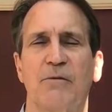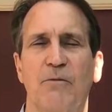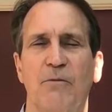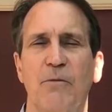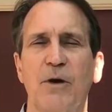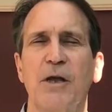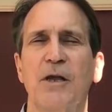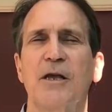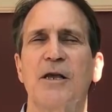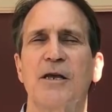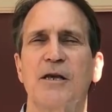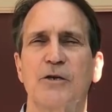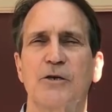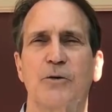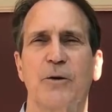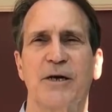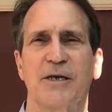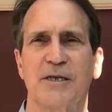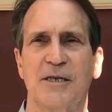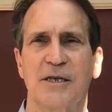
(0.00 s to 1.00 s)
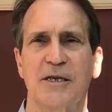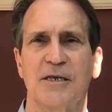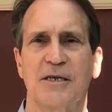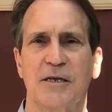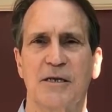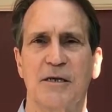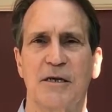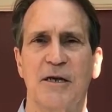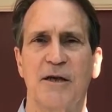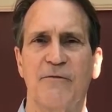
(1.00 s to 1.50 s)
really interesting
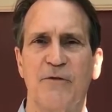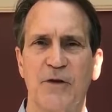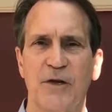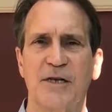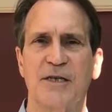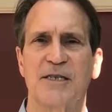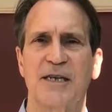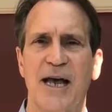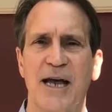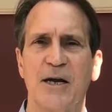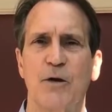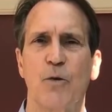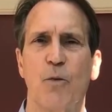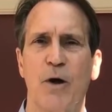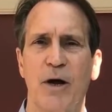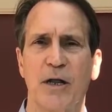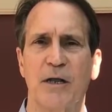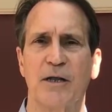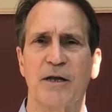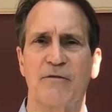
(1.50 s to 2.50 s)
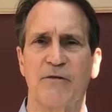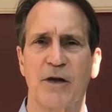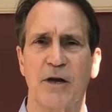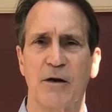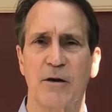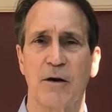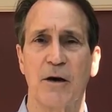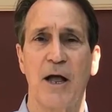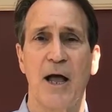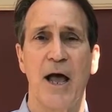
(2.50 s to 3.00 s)
to if you decide you want to live here.